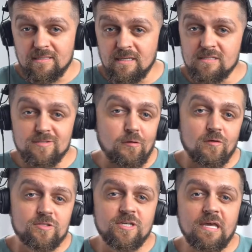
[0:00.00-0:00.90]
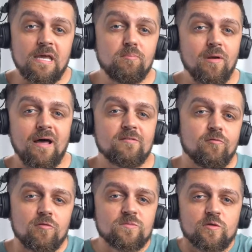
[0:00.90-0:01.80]
is launching a
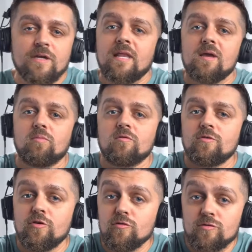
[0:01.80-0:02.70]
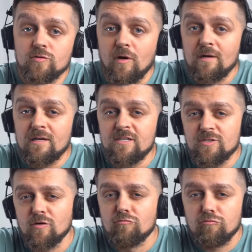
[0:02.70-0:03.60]
platform to enable you to unleash
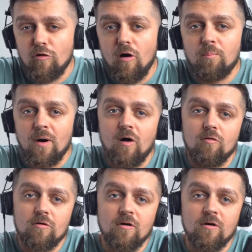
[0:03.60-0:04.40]
the raw power of